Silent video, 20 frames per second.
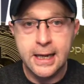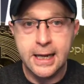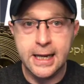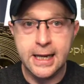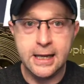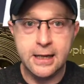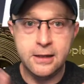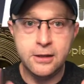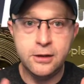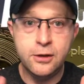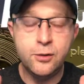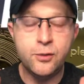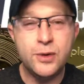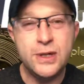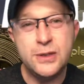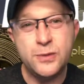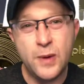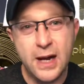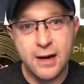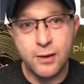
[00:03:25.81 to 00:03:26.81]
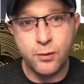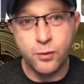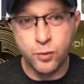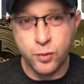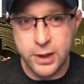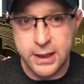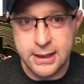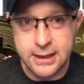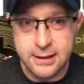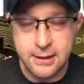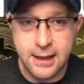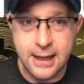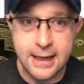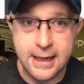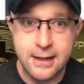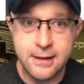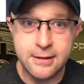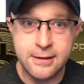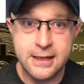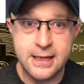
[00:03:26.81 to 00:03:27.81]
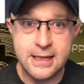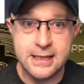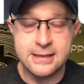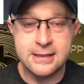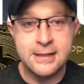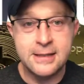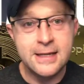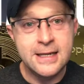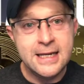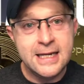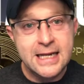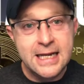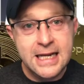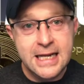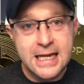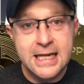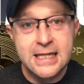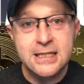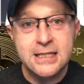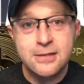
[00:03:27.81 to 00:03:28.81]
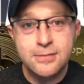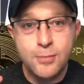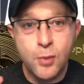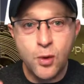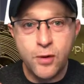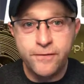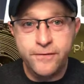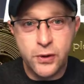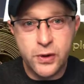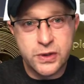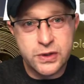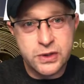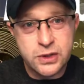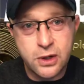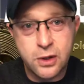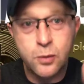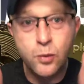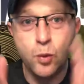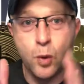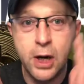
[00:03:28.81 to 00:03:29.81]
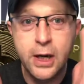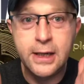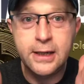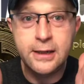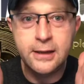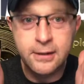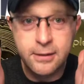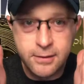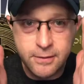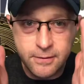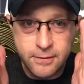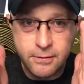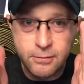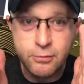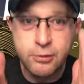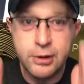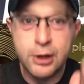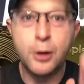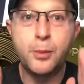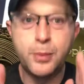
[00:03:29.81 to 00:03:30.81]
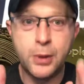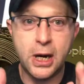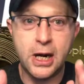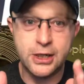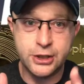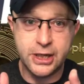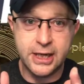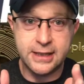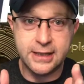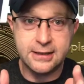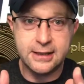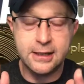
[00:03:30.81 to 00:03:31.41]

And the reason why I really like this, it's more focused on one real project.